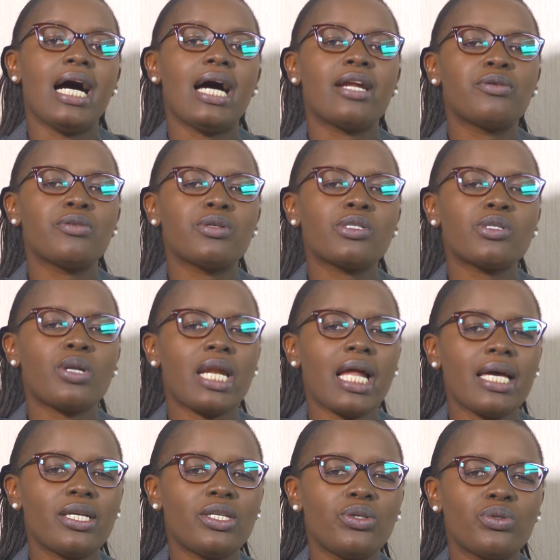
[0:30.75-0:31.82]
And I would also
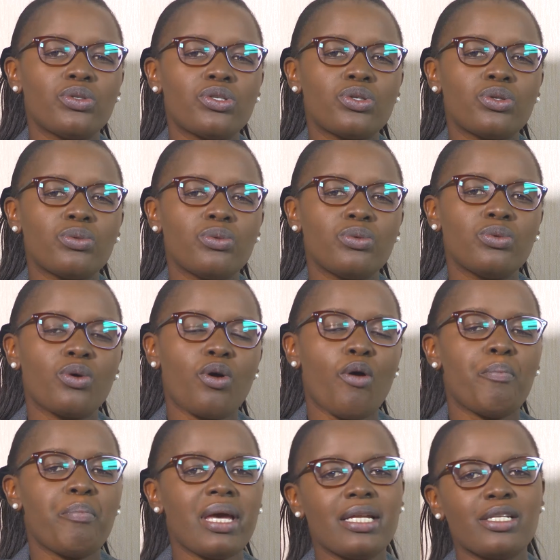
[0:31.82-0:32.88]
like you to
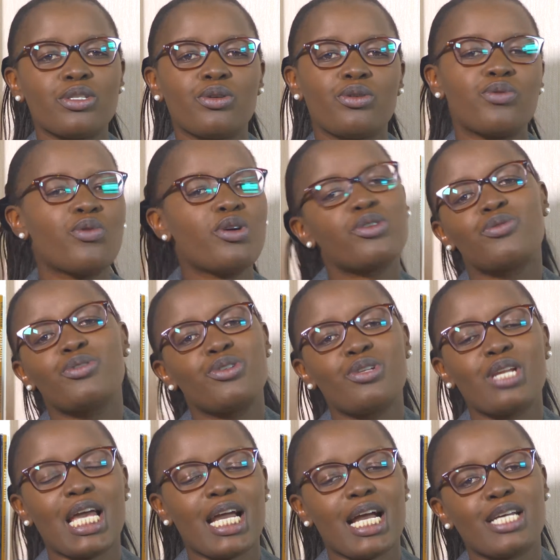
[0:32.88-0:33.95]
comment on what would you
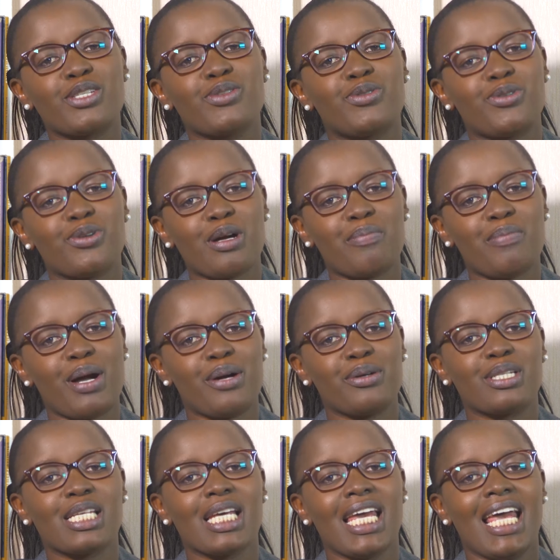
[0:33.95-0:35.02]
like us to talk
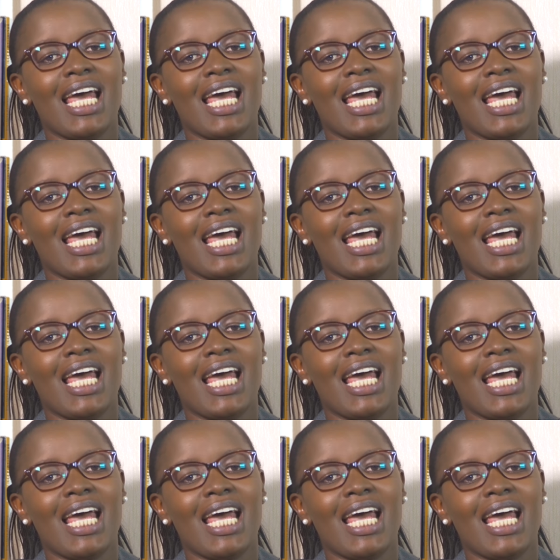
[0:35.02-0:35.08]
about.